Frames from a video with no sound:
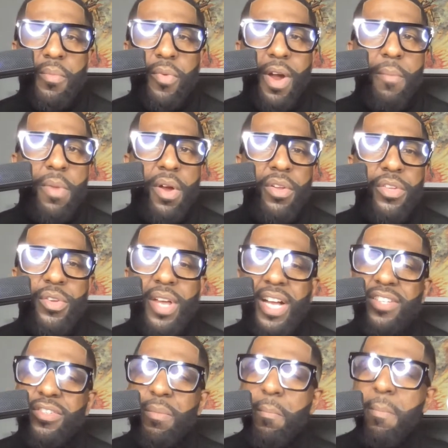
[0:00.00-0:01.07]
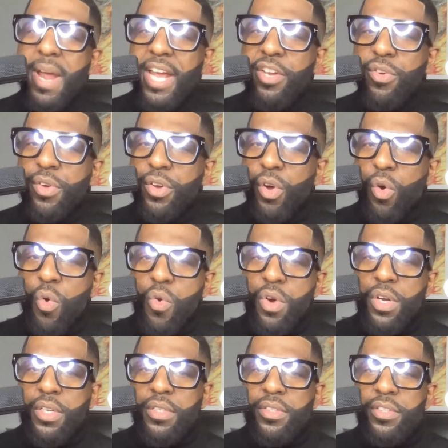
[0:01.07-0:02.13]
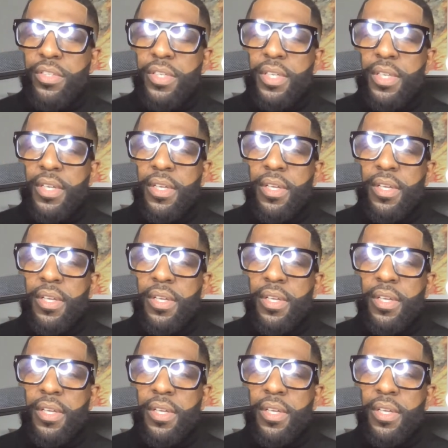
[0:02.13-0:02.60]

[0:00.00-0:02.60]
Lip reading: Primarily, you got some mandarin orange.